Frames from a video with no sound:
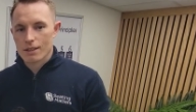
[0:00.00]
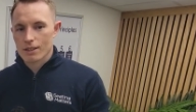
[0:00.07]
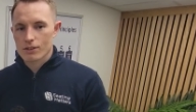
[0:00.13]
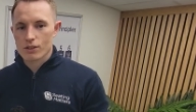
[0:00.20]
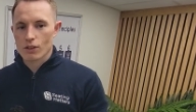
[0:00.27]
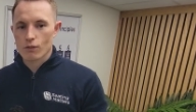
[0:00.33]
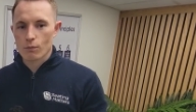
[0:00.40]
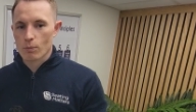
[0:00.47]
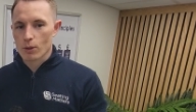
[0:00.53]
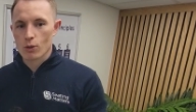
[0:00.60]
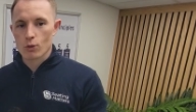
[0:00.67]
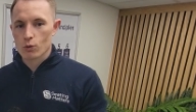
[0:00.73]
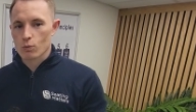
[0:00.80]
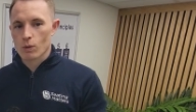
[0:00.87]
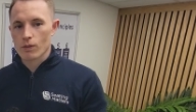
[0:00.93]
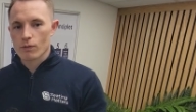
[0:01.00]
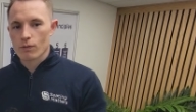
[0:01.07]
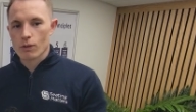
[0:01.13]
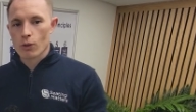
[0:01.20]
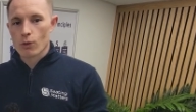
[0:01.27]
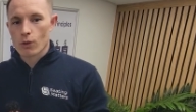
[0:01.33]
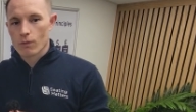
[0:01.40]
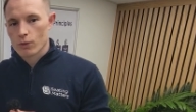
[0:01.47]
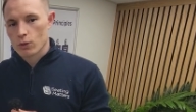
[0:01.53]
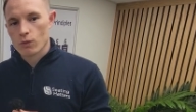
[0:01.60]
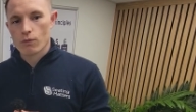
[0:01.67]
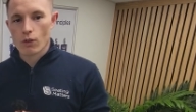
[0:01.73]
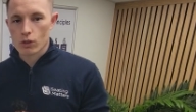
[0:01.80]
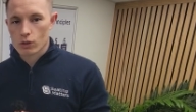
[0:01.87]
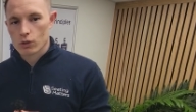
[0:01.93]
itself because we've learned of a new
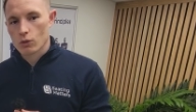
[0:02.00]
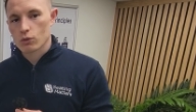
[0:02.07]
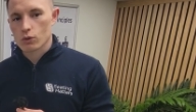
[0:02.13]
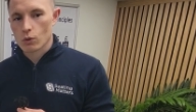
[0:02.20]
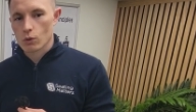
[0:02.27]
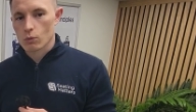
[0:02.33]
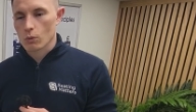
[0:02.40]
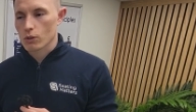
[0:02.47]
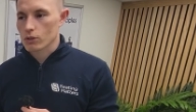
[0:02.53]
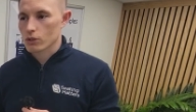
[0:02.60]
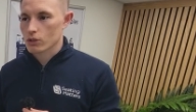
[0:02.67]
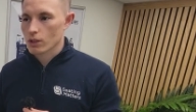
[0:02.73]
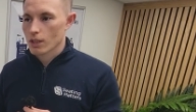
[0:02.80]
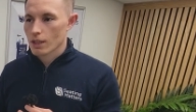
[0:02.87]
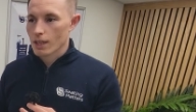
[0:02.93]
function on SolidWorks